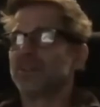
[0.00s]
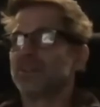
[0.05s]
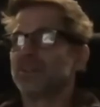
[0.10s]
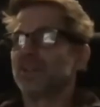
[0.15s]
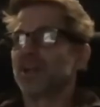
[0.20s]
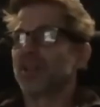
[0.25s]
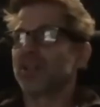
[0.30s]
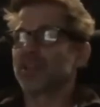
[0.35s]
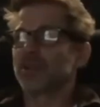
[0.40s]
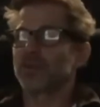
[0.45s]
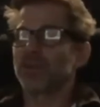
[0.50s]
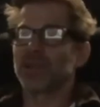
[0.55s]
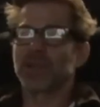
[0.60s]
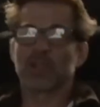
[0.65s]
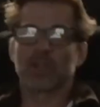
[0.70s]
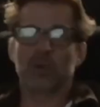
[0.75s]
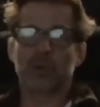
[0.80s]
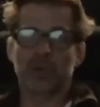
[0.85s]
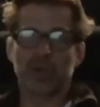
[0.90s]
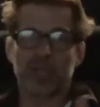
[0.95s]
think we had to
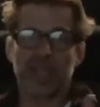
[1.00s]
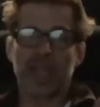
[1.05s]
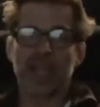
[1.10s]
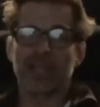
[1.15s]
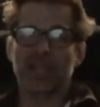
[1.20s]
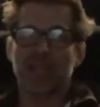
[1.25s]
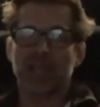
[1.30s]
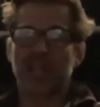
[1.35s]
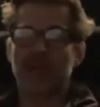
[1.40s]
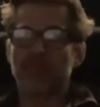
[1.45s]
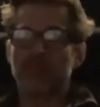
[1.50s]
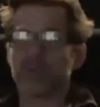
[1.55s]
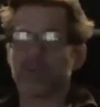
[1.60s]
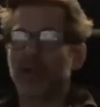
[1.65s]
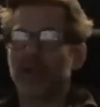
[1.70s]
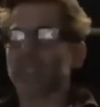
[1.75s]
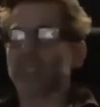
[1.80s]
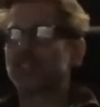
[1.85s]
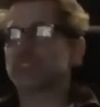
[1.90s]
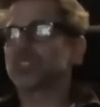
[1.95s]
create a
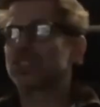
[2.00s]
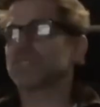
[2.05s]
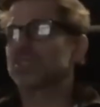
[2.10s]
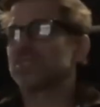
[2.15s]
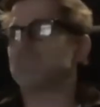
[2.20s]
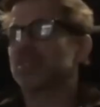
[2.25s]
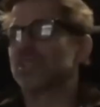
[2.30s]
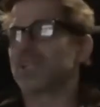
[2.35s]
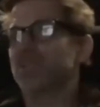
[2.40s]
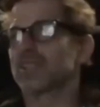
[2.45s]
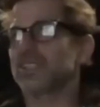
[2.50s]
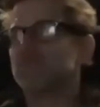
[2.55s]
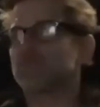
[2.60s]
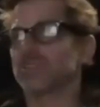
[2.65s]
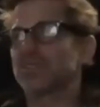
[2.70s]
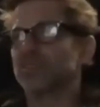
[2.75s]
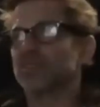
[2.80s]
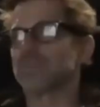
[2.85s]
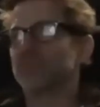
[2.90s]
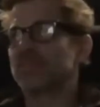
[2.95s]
branch. Like these
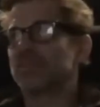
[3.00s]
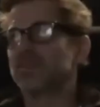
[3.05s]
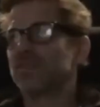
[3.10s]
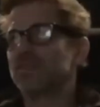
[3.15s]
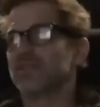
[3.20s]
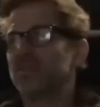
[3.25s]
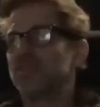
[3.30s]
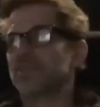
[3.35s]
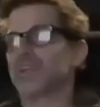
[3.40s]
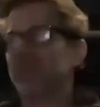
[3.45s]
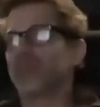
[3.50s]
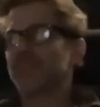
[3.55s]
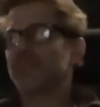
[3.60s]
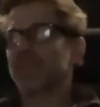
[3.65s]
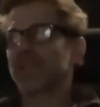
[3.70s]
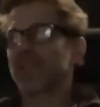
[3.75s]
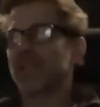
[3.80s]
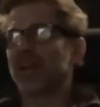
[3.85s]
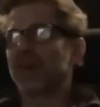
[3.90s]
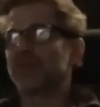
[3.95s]
are, I think,
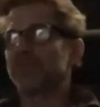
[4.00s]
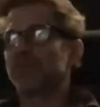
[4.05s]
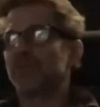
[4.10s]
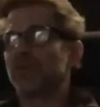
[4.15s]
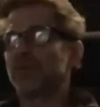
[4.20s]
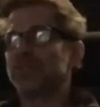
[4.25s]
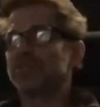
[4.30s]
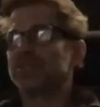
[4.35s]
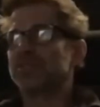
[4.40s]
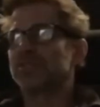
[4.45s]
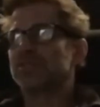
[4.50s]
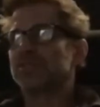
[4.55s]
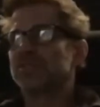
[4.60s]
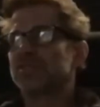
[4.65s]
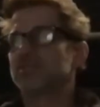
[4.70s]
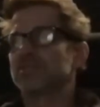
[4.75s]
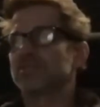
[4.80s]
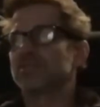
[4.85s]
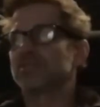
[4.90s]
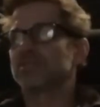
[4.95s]
Air Force
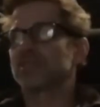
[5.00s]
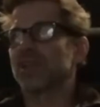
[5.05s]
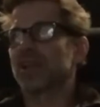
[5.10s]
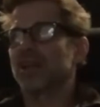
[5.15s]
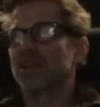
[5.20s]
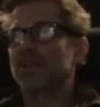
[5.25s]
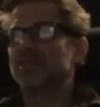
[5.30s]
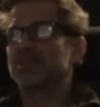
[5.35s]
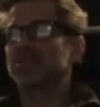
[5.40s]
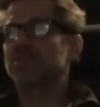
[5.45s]
guys,